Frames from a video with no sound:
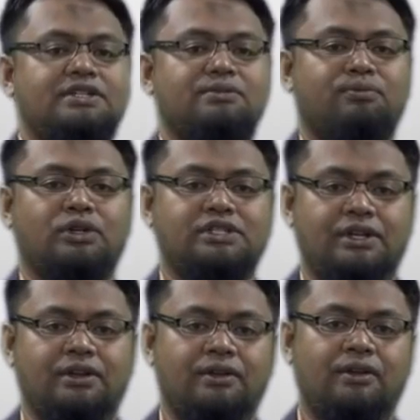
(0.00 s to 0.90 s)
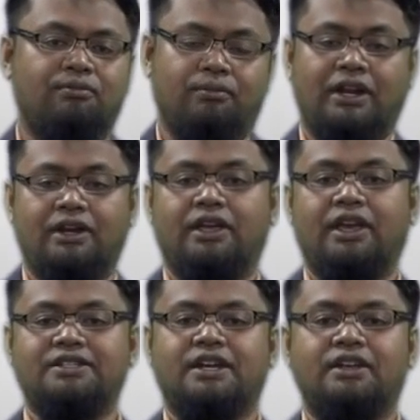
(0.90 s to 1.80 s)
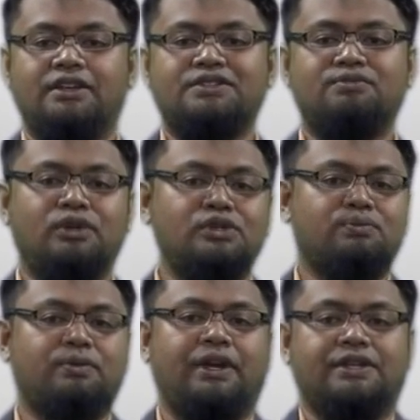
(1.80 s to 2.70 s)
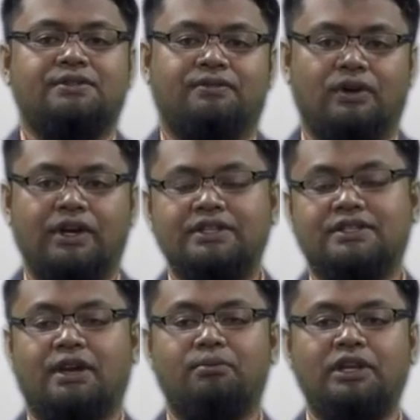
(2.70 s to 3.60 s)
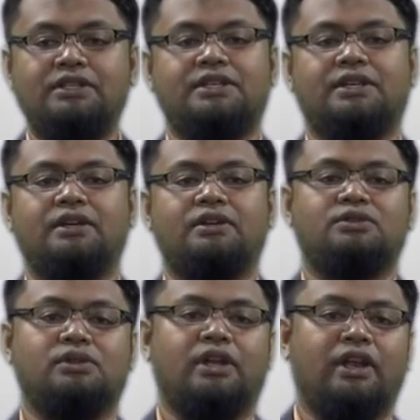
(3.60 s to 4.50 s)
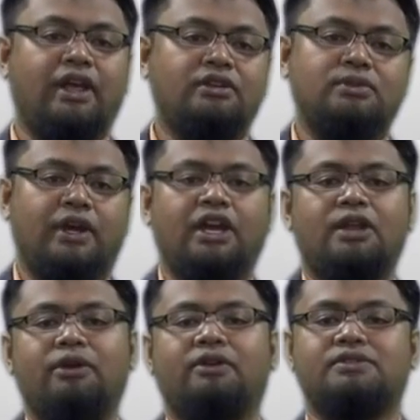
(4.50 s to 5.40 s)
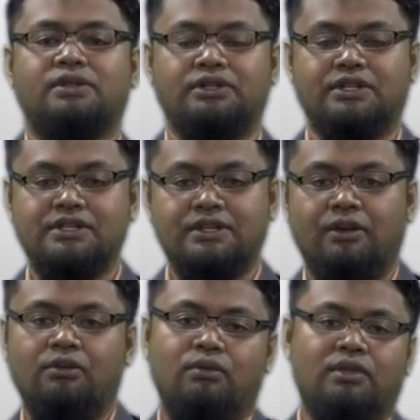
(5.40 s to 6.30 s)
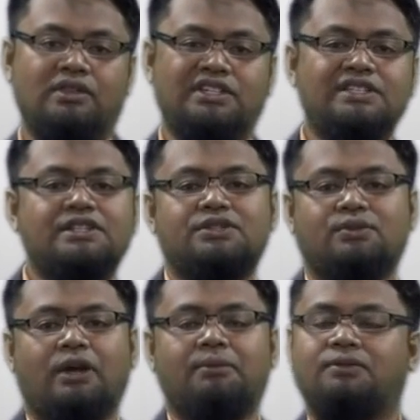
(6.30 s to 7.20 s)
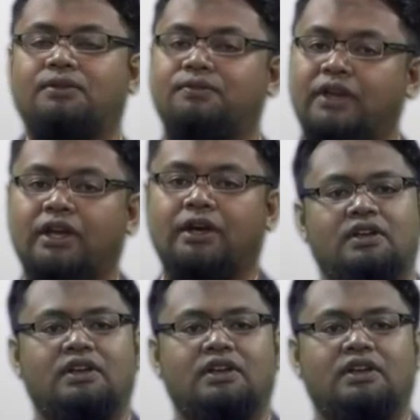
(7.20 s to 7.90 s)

is important, but a gadget is most praised for its ability to connect to academic resources with just a swipe of a finger.